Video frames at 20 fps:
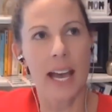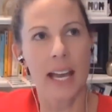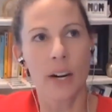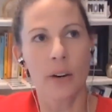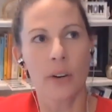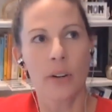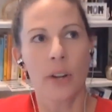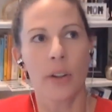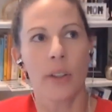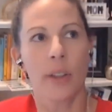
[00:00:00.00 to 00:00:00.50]
I
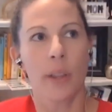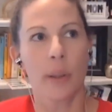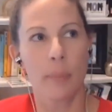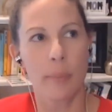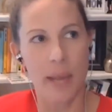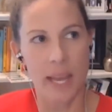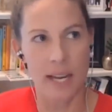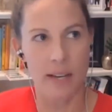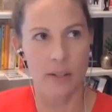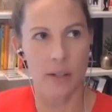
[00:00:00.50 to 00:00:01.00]
don't know that the
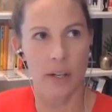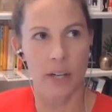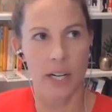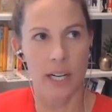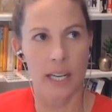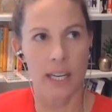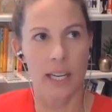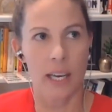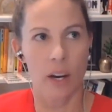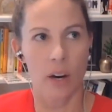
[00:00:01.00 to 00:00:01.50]
bangs are going
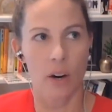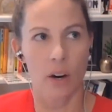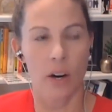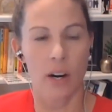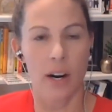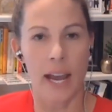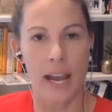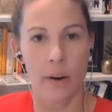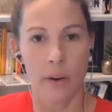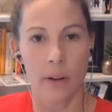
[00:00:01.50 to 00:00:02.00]
to get
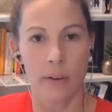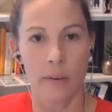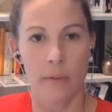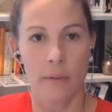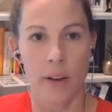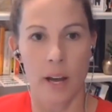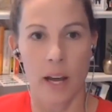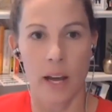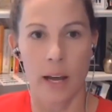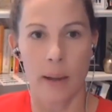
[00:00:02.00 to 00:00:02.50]
her out
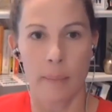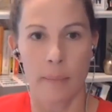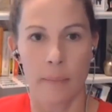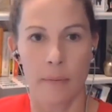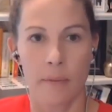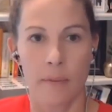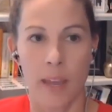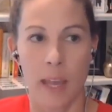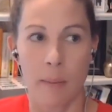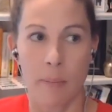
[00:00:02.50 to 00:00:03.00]
of um,
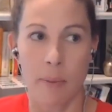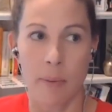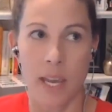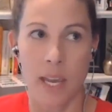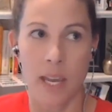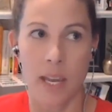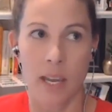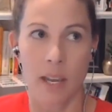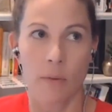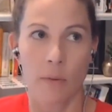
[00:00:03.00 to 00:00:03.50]

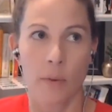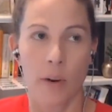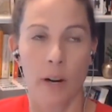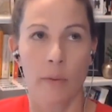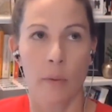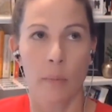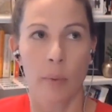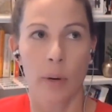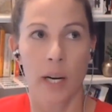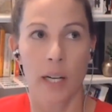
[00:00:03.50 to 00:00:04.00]
vaping in front
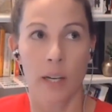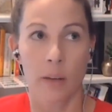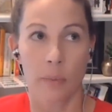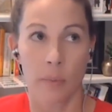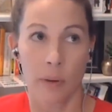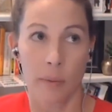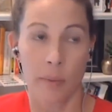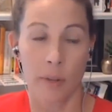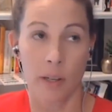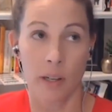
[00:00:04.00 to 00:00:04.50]
of a pregnant
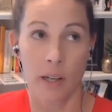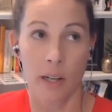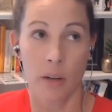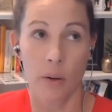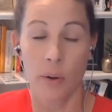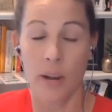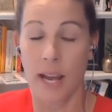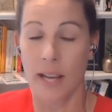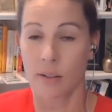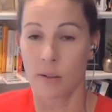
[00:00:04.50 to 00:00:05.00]
woman
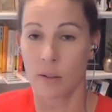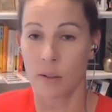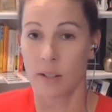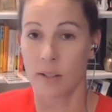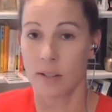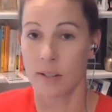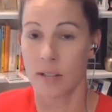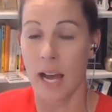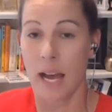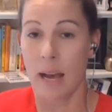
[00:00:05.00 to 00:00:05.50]
who asked her to
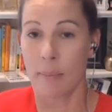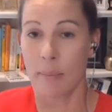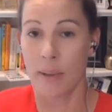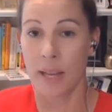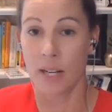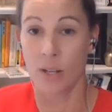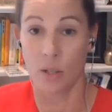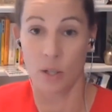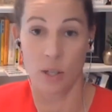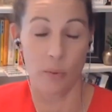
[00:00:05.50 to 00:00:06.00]
stop
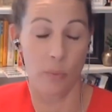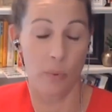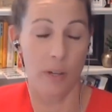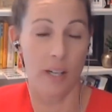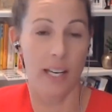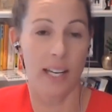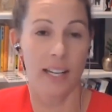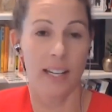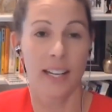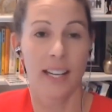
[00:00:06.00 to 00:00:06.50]
and she
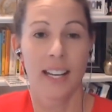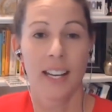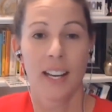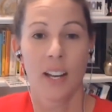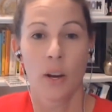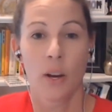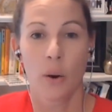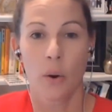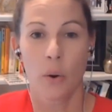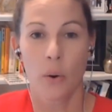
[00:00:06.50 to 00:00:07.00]
wouldn't,
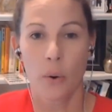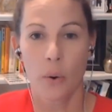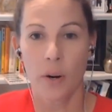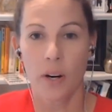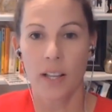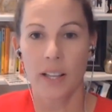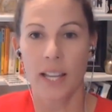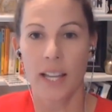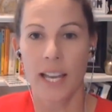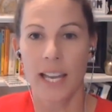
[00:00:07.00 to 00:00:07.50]

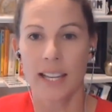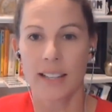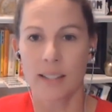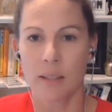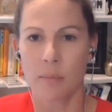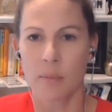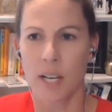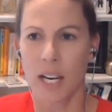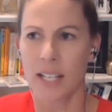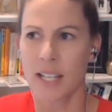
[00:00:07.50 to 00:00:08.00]
or like
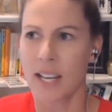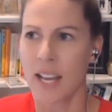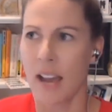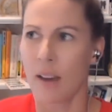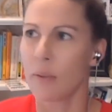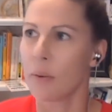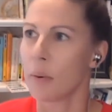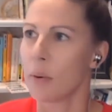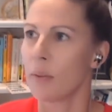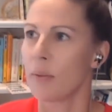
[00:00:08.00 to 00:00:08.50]
subjecting
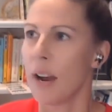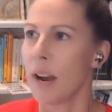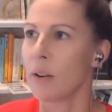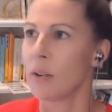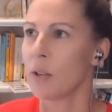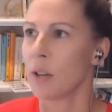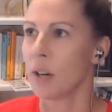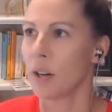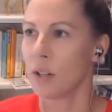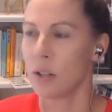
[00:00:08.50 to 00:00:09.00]
everyone
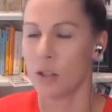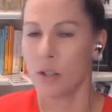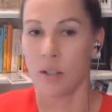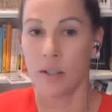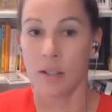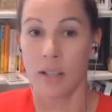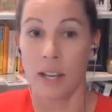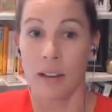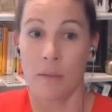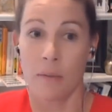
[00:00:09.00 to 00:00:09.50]
around her to
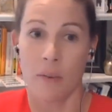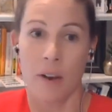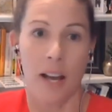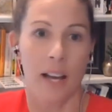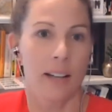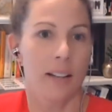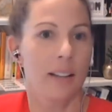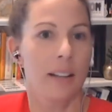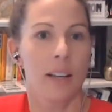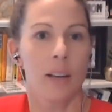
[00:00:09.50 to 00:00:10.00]
just like
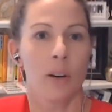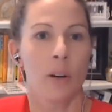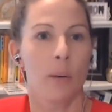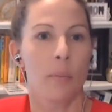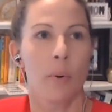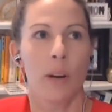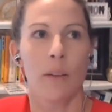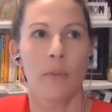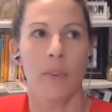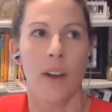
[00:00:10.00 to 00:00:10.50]
fondling her
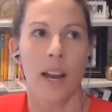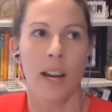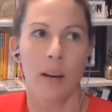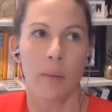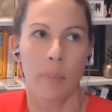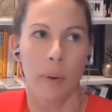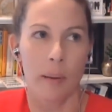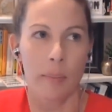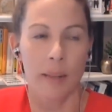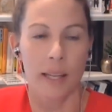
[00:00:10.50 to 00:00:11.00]
boyfriend
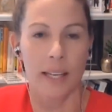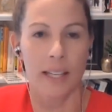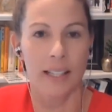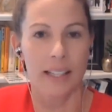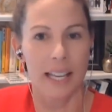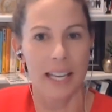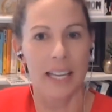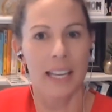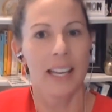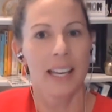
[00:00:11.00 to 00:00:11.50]
in public.
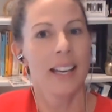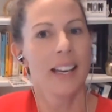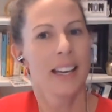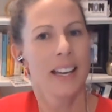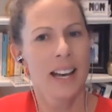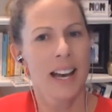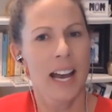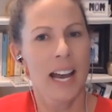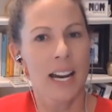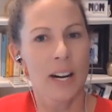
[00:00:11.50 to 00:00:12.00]
Like,
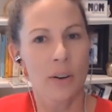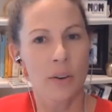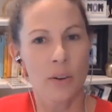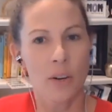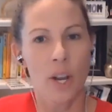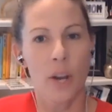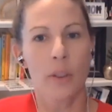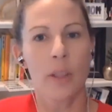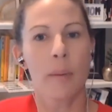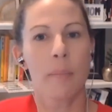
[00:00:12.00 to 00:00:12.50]
I don't
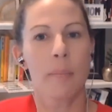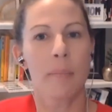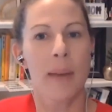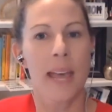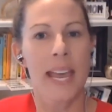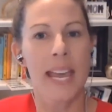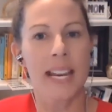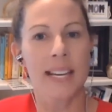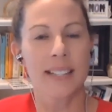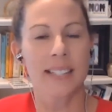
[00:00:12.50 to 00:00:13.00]
know that
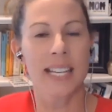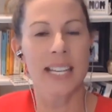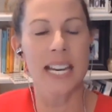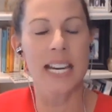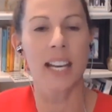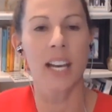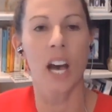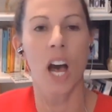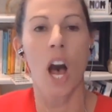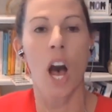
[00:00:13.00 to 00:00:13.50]
bangs
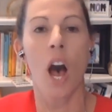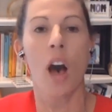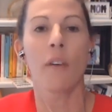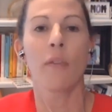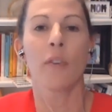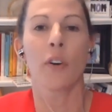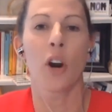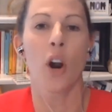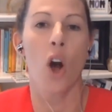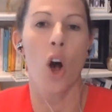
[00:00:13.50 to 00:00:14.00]
can
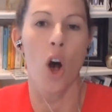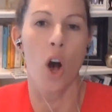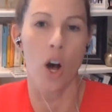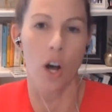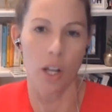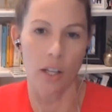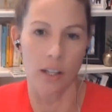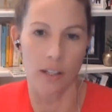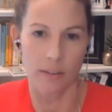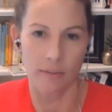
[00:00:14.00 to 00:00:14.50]
cover
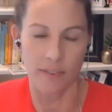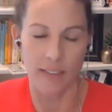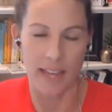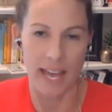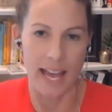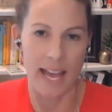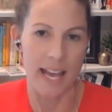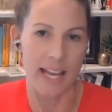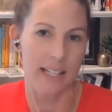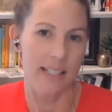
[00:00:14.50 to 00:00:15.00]
all of
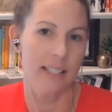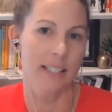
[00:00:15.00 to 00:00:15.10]
that.